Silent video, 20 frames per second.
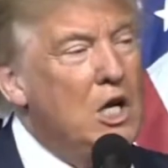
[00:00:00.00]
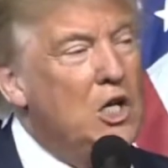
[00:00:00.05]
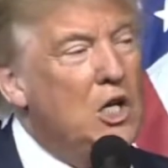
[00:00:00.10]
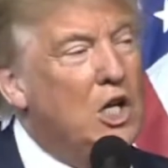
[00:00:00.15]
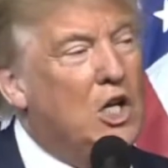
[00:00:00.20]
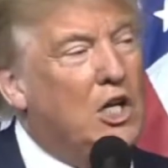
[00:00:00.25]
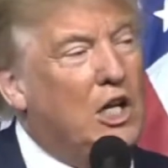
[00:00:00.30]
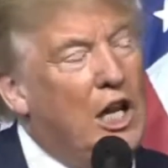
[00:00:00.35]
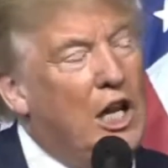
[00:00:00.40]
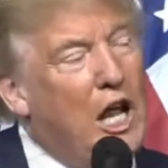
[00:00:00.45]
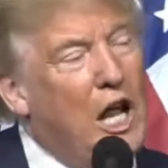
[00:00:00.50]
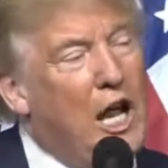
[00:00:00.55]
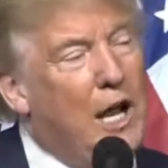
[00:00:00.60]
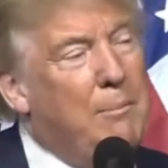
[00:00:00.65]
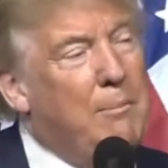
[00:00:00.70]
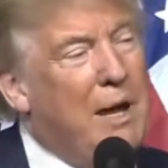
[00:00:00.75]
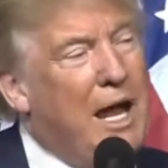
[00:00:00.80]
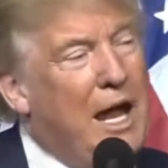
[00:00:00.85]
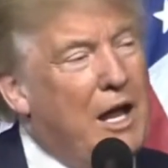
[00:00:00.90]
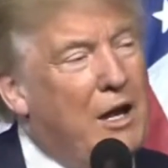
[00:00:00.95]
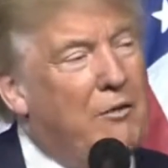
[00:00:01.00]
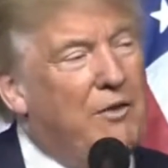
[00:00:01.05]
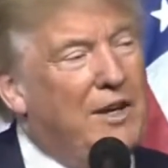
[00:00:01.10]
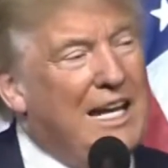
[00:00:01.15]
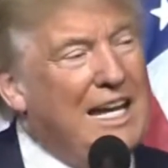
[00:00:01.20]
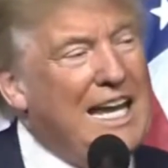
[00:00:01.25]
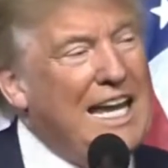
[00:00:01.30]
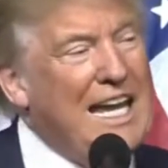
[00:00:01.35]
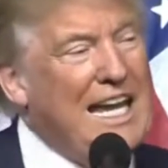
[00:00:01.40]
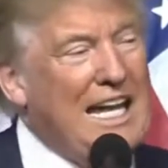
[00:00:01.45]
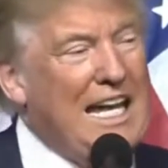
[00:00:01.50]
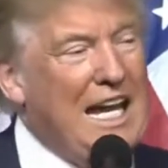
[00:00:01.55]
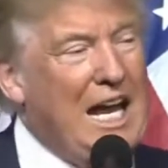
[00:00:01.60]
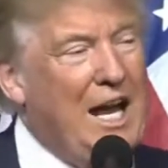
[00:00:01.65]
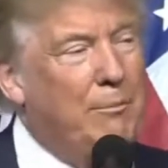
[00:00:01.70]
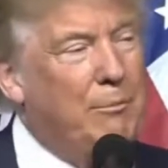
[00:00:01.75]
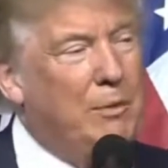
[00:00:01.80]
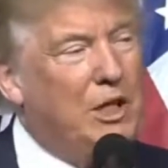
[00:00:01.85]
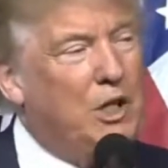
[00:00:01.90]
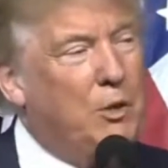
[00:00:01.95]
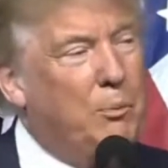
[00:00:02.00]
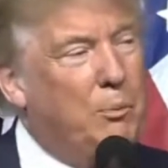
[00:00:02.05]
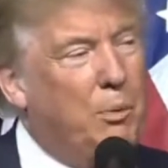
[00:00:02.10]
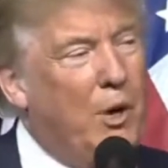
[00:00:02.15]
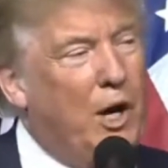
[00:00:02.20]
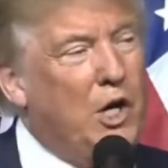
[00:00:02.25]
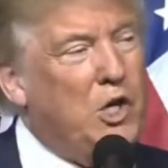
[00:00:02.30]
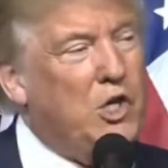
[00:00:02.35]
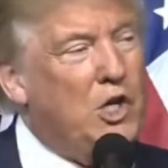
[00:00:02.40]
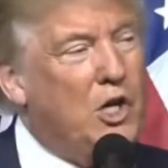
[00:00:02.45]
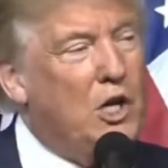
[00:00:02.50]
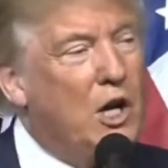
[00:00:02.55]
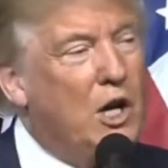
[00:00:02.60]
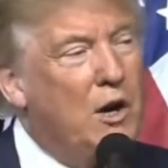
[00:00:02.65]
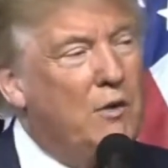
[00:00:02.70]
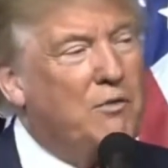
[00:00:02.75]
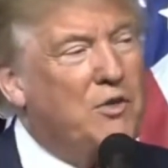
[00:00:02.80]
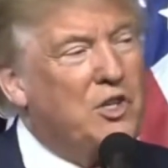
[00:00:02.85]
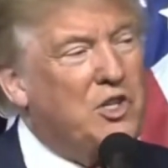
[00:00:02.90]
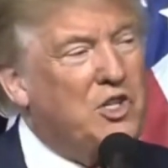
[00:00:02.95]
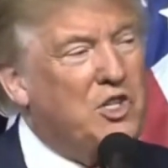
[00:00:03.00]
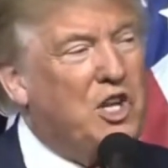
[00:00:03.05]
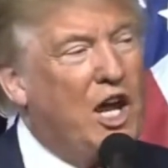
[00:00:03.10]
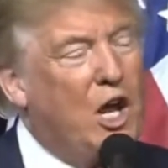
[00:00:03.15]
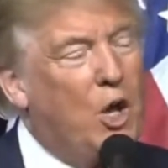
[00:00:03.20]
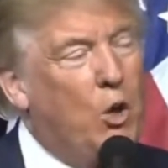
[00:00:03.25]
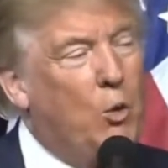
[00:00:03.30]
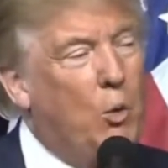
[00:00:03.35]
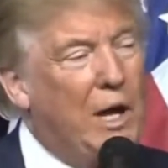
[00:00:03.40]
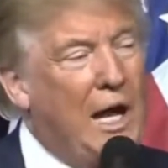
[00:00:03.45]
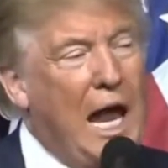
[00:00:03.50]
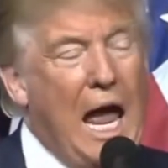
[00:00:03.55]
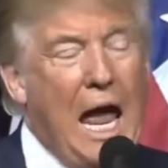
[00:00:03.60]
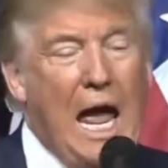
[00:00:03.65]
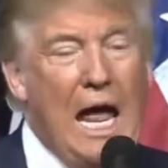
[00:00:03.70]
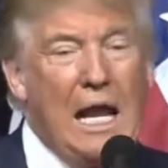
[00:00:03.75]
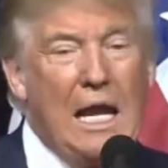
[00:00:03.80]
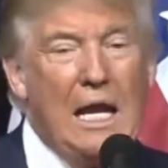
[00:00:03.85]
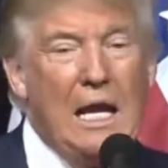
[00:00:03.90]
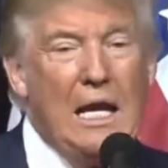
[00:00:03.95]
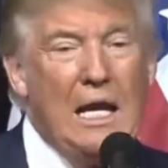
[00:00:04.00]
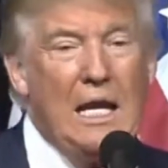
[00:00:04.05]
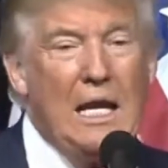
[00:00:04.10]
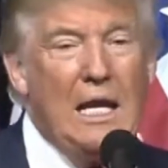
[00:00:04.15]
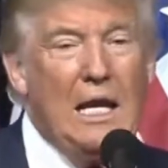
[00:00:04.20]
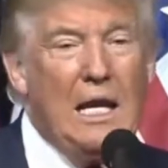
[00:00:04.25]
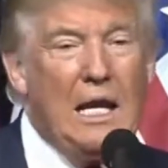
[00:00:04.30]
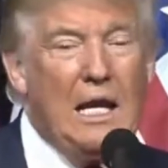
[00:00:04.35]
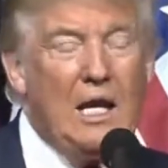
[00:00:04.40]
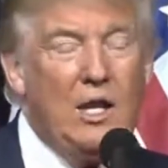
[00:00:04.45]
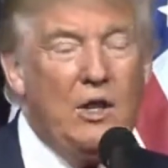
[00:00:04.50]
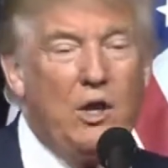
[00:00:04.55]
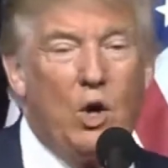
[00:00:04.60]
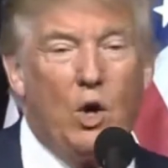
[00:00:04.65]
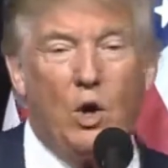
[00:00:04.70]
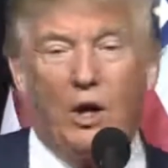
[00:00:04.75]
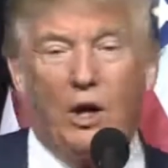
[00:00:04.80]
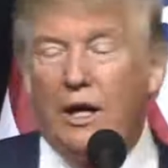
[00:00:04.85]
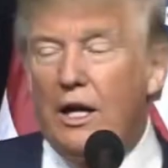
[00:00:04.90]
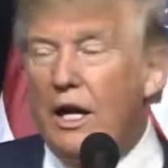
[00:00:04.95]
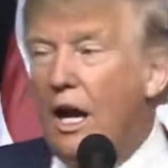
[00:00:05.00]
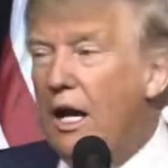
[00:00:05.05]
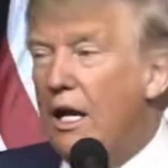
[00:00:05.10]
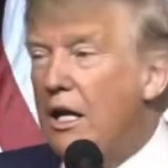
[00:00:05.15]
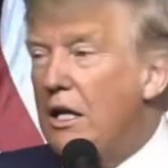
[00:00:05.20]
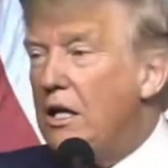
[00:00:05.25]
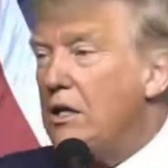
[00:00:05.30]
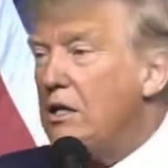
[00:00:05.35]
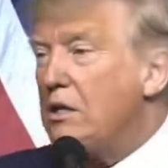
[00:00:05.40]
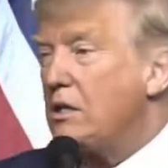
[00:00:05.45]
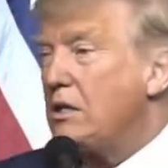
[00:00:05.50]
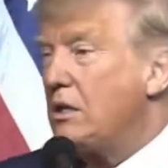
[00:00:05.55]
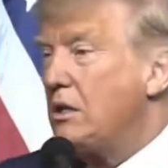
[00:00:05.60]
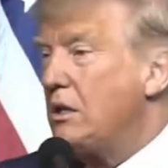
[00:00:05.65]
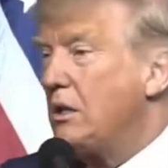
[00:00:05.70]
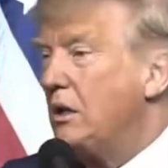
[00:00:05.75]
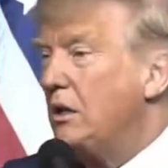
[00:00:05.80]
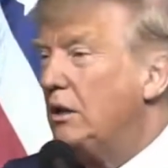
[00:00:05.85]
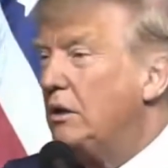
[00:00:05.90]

to climb out of an economic depression of the scale we had in the early 90s.